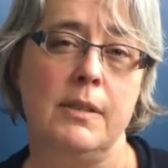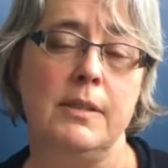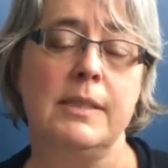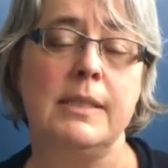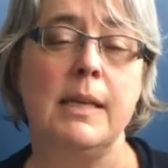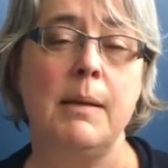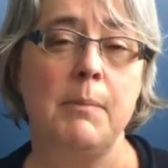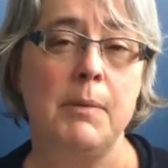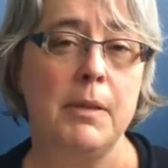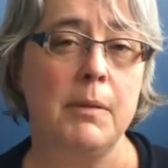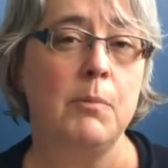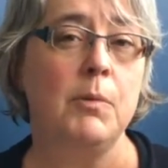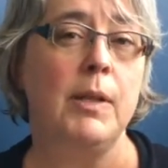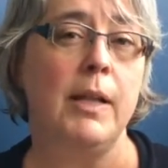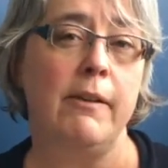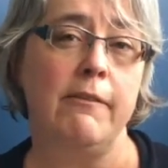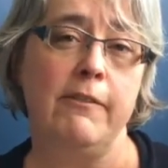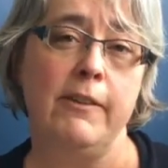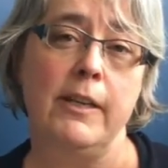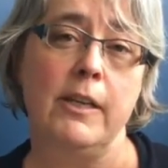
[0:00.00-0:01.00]
Some of them will
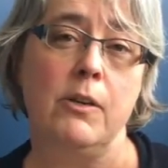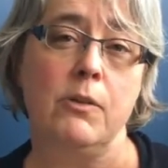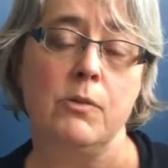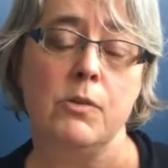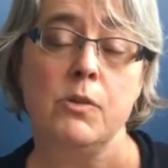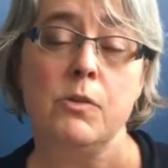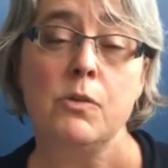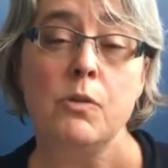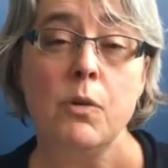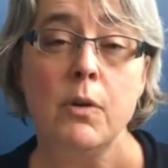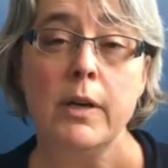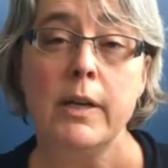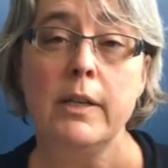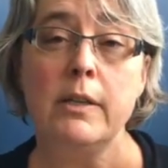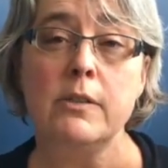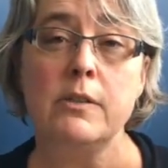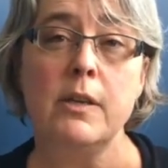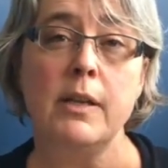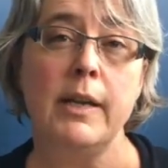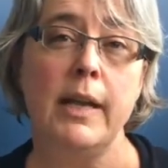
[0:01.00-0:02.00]
have video
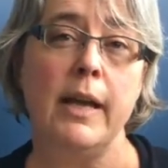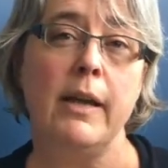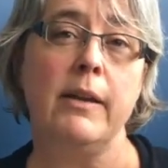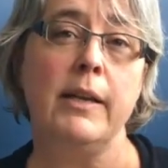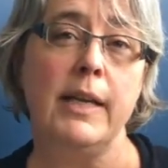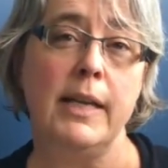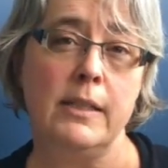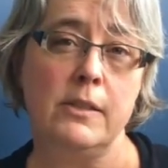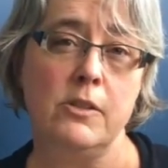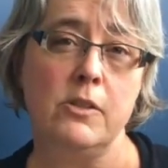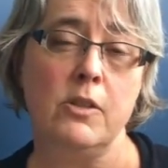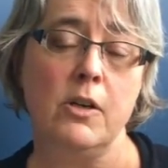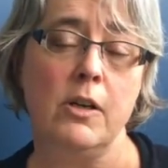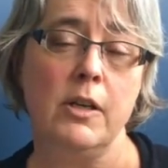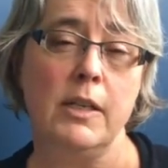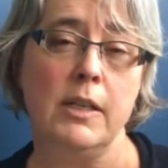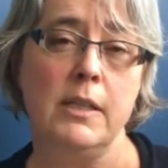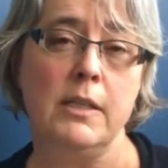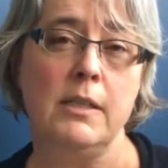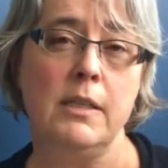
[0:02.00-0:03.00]
tutorials on how to get
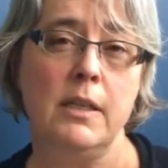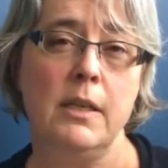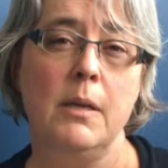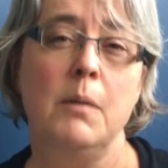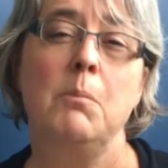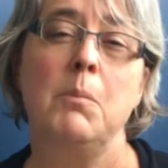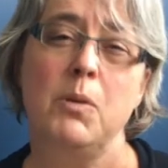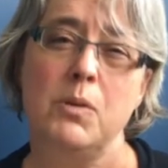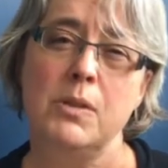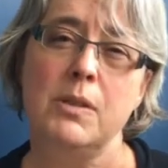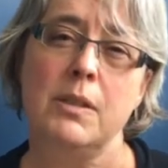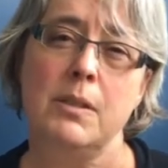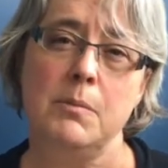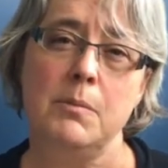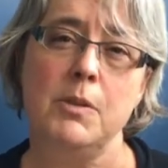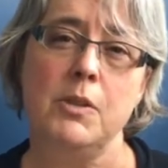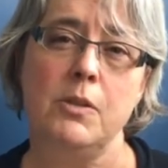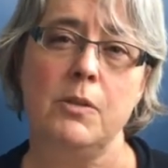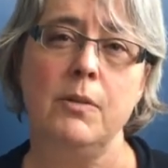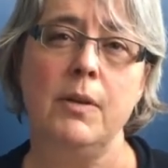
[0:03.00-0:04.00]
started. Most of them
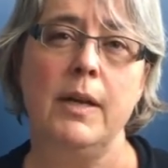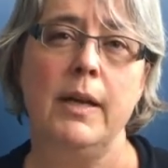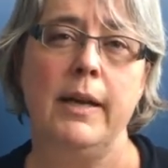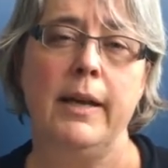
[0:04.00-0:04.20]
do.